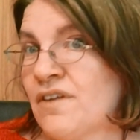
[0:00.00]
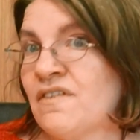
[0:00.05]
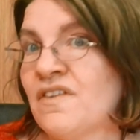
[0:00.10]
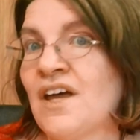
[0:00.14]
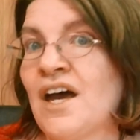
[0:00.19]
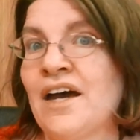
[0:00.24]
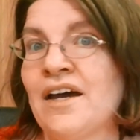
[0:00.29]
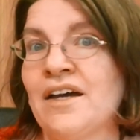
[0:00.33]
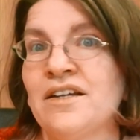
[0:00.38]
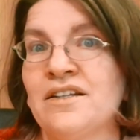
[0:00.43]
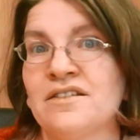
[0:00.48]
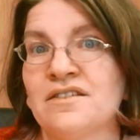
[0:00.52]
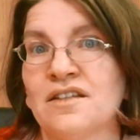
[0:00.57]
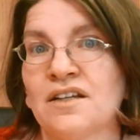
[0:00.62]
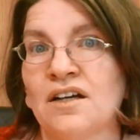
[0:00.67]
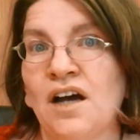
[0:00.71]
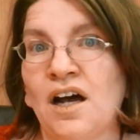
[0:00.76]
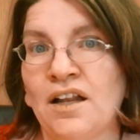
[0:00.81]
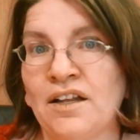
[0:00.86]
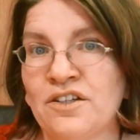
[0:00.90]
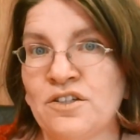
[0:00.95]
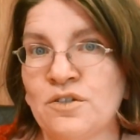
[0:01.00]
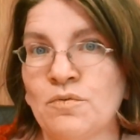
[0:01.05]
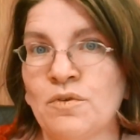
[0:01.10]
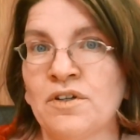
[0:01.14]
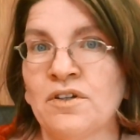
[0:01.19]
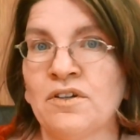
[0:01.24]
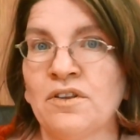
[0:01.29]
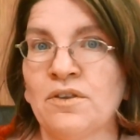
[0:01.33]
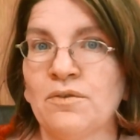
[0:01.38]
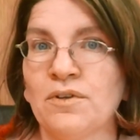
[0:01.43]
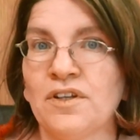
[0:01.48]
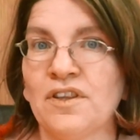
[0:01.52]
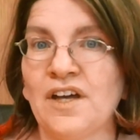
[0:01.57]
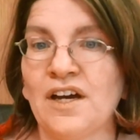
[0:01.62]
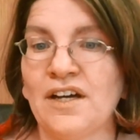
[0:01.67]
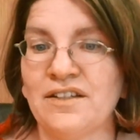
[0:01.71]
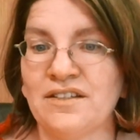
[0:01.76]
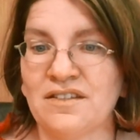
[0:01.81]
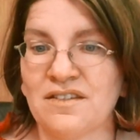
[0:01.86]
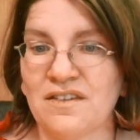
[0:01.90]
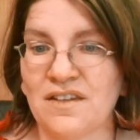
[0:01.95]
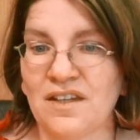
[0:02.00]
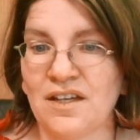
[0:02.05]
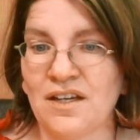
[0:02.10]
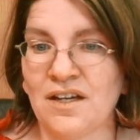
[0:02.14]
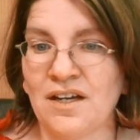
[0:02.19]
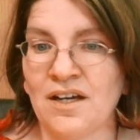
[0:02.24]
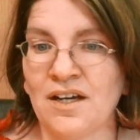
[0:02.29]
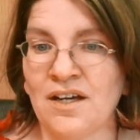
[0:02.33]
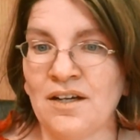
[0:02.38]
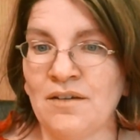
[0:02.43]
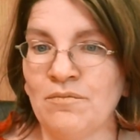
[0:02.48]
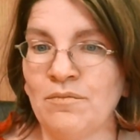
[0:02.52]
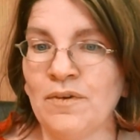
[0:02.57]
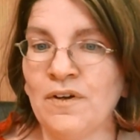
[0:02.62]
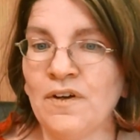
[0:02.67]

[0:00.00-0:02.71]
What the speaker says: of that is the College 103. That's the